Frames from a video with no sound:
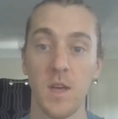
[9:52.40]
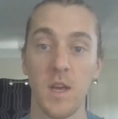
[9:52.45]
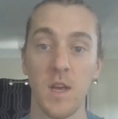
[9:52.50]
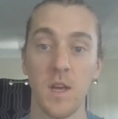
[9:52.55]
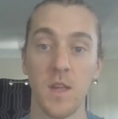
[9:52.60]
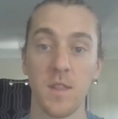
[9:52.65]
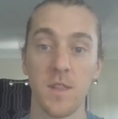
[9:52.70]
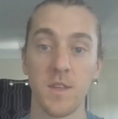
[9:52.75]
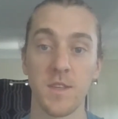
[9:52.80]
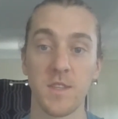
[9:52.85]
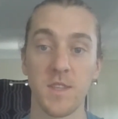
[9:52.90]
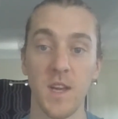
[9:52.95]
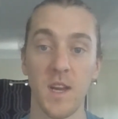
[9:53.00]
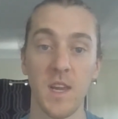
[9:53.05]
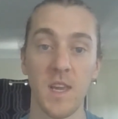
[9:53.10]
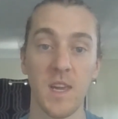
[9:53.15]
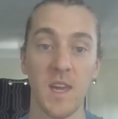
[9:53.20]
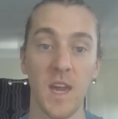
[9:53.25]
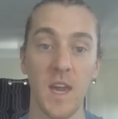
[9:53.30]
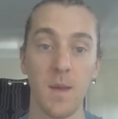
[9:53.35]
The study
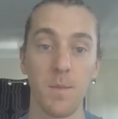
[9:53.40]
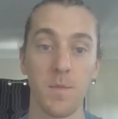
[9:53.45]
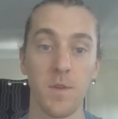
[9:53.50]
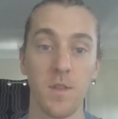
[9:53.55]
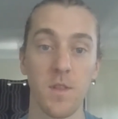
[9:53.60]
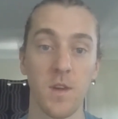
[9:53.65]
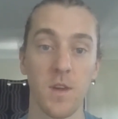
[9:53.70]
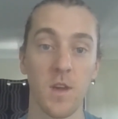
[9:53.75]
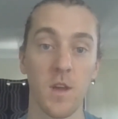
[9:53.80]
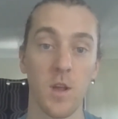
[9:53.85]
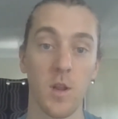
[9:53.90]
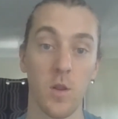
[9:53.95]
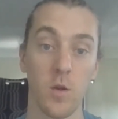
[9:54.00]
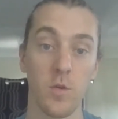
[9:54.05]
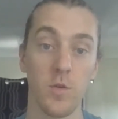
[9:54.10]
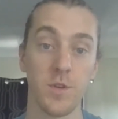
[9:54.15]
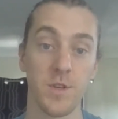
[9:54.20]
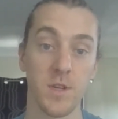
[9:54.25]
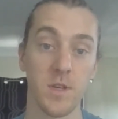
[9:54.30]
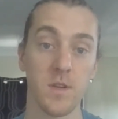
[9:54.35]
came to the
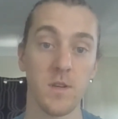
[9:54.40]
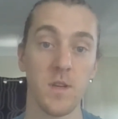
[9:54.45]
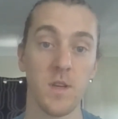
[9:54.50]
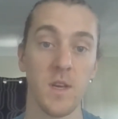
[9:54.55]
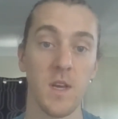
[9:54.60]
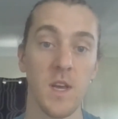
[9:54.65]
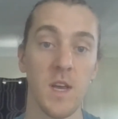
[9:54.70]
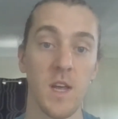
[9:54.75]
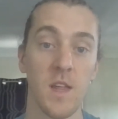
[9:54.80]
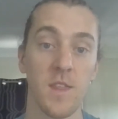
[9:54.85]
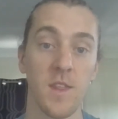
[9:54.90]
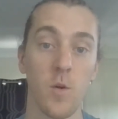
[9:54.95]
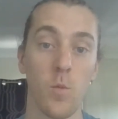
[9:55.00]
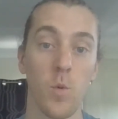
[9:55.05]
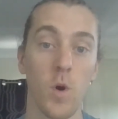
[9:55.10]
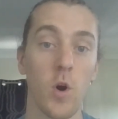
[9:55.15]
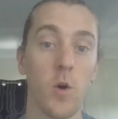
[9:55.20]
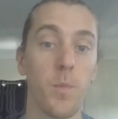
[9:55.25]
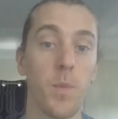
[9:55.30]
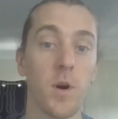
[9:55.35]
conclusion that
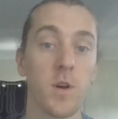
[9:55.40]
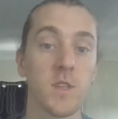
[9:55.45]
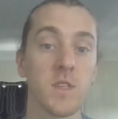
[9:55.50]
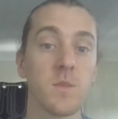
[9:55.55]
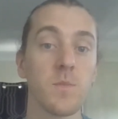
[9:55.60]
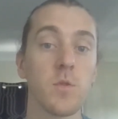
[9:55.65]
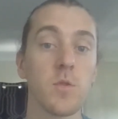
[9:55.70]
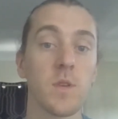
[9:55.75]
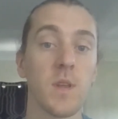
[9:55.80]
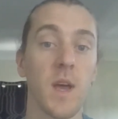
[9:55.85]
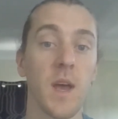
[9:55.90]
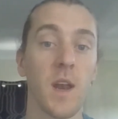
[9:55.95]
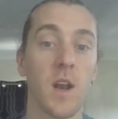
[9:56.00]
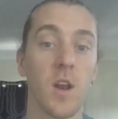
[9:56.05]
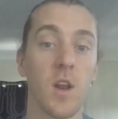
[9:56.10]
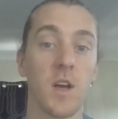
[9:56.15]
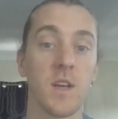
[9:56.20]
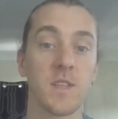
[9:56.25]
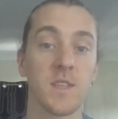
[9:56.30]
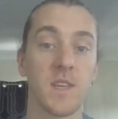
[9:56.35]
while possible to
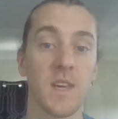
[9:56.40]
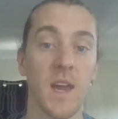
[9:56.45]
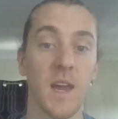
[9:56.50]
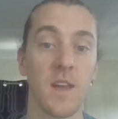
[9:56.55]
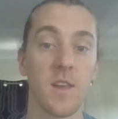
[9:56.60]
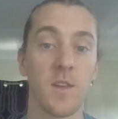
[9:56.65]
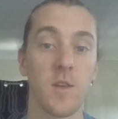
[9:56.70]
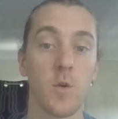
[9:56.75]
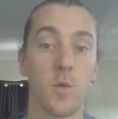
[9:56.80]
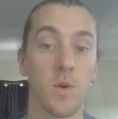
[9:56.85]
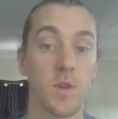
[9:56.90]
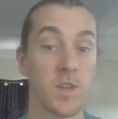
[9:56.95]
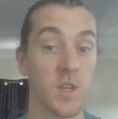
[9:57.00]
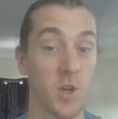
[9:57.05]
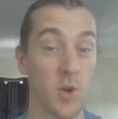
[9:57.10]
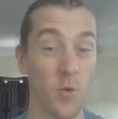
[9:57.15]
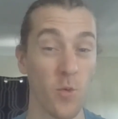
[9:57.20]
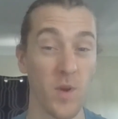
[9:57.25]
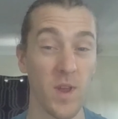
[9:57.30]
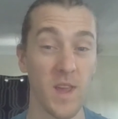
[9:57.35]
analyse gait to a
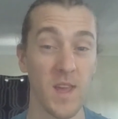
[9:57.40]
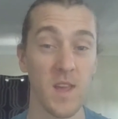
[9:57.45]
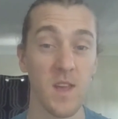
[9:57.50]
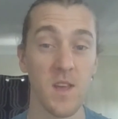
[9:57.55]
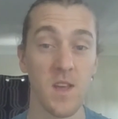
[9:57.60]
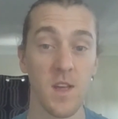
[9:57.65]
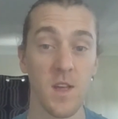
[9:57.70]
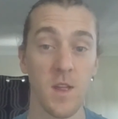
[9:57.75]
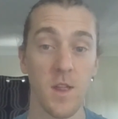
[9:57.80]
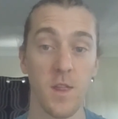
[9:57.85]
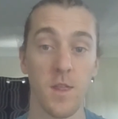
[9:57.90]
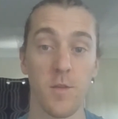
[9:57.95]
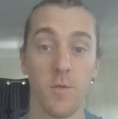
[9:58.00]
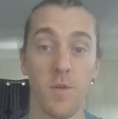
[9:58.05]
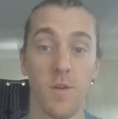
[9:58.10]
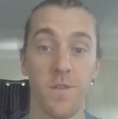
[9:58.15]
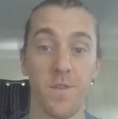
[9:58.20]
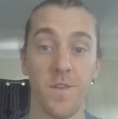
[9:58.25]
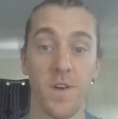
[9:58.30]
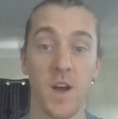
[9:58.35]
degree through a
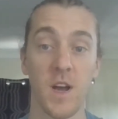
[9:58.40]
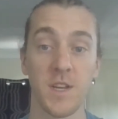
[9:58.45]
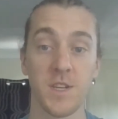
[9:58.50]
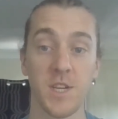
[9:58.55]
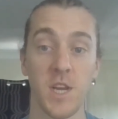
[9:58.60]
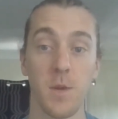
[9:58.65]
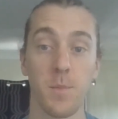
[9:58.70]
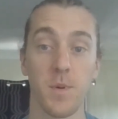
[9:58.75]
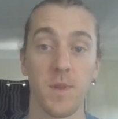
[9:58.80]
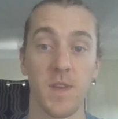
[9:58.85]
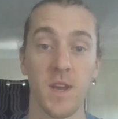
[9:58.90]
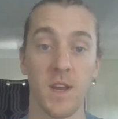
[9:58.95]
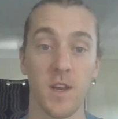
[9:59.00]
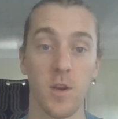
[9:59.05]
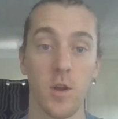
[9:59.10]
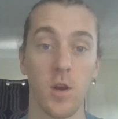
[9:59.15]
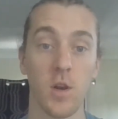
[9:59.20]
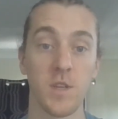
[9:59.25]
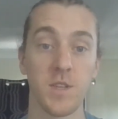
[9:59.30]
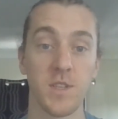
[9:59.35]
far cheaper
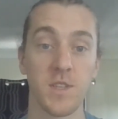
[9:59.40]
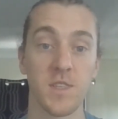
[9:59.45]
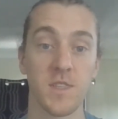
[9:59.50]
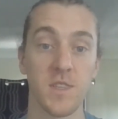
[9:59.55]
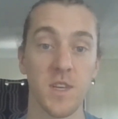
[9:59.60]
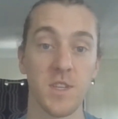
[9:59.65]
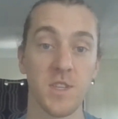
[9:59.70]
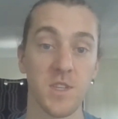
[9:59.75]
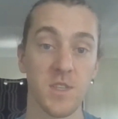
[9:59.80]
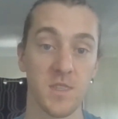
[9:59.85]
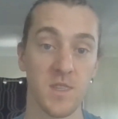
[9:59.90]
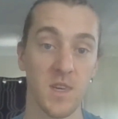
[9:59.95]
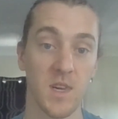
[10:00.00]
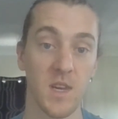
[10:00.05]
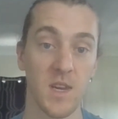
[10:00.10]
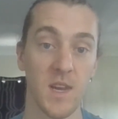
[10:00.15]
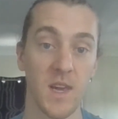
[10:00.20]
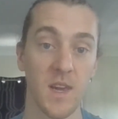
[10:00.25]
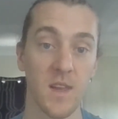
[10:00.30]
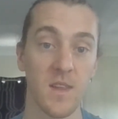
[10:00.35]
technology such as the
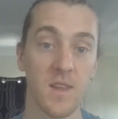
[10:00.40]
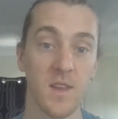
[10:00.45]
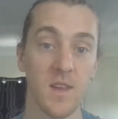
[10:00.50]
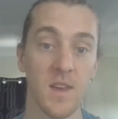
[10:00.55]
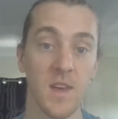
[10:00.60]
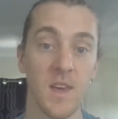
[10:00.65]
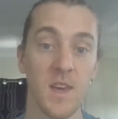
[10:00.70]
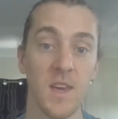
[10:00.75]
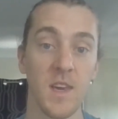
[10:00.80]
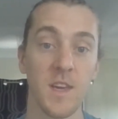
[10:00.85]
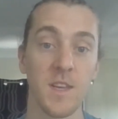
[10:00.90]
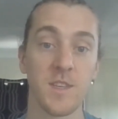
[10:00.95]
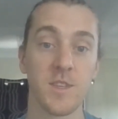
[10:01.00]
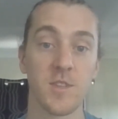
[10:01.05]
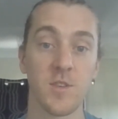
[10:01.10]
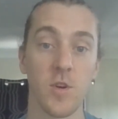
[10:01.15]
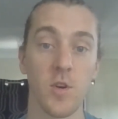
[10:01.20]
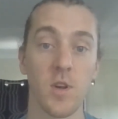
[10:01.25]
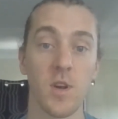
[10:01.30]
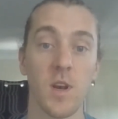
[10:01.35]
Kinect, it
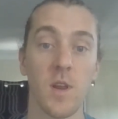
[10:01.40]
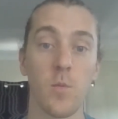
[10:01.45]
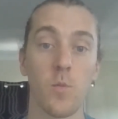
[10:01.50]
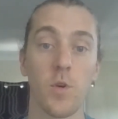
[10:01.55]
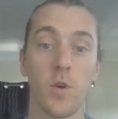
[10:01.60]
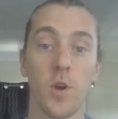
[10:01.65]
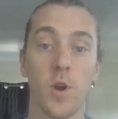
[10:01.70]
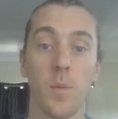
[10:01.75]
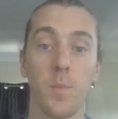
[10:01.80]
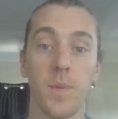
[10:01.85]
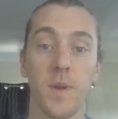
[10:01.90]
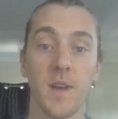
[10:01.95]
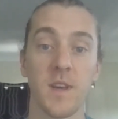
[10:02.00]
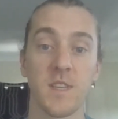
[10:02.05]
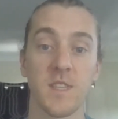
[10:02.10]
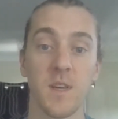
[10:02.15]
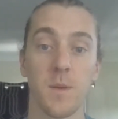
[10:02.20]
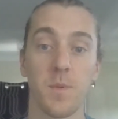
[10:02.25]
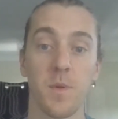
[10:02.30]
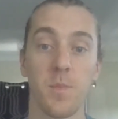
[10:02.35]
certainly would not be
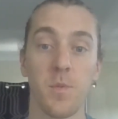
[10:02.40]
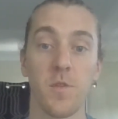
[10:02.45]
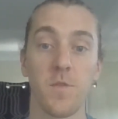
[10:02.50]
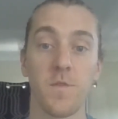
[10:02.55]
acceptable for